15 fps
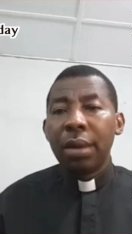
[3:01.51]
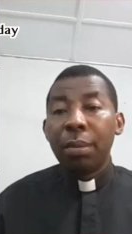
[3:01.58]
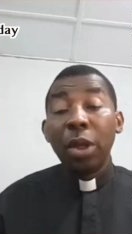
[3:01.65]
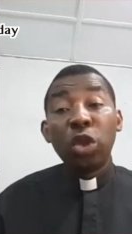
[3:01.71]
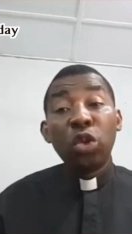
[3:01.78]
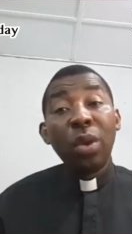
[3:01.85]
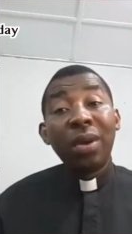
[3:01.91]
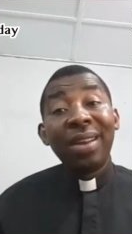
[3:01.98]

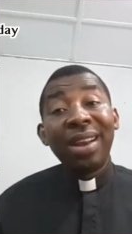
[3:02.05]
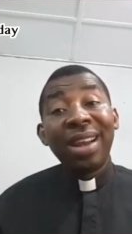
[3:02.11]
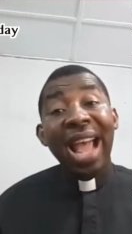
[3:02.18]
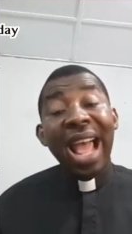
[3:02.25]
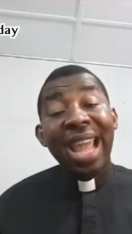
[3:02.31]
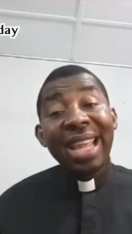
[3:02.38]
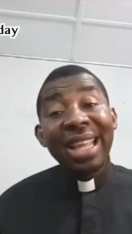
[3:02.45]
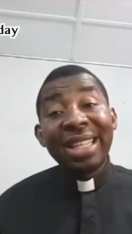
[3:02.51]
But when the
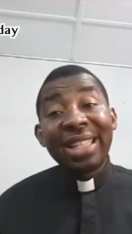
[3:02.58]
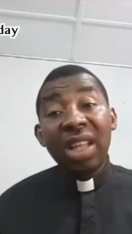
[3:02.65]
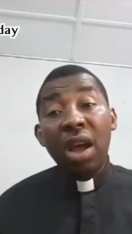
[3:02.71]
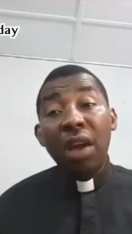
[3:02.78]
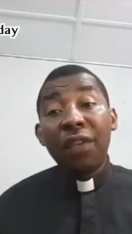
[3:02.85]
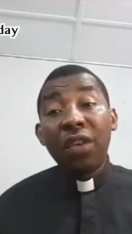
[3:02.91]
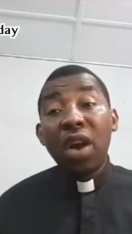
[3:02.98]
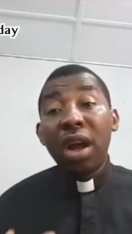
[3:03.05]
light
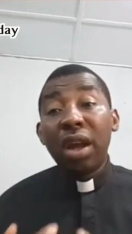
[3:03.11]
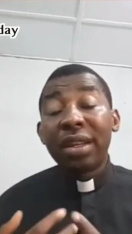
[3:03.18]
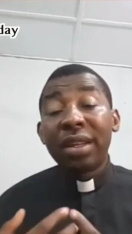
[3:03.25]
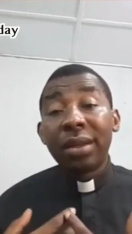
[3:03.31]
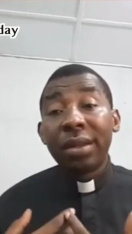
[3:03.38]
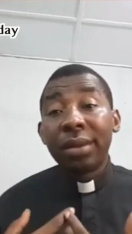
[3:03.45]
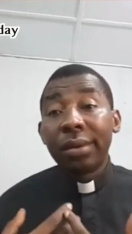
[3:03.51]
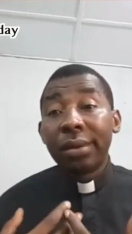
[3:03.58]
of God
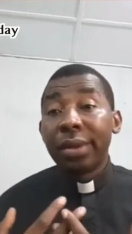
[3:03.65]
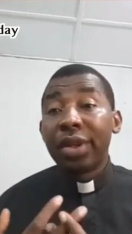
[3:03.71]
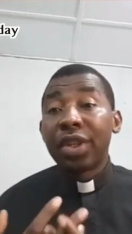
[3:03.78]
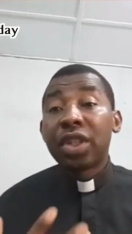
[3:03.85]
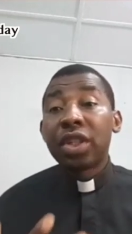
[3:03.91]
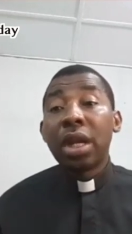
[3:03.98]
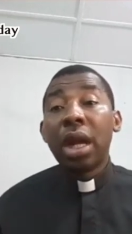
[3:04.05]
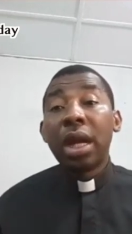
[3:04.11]

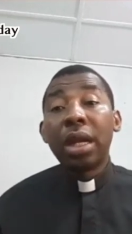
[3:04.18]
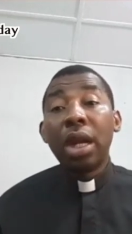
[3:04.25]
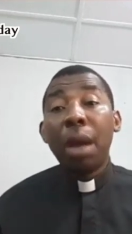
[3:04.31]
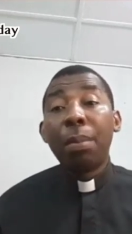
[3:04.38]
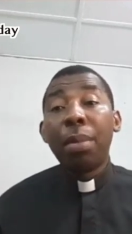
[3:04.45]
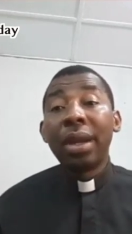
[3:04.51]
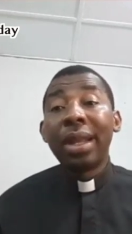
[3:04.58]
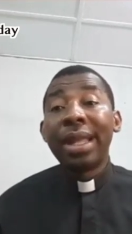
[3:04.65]
shone
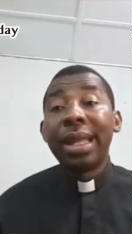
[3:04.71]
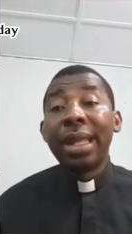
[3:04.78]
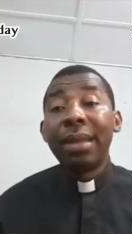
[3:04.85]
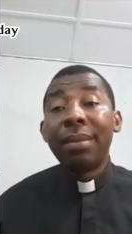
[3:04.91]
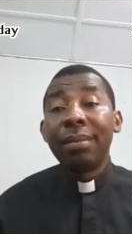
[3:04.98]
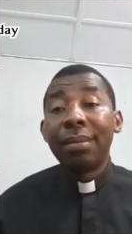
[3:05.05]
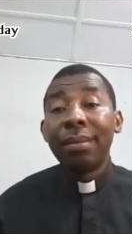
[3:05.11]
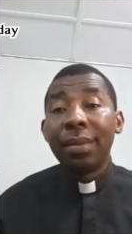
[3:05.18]
upon
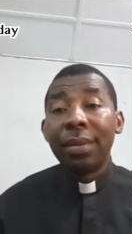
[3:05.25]
him,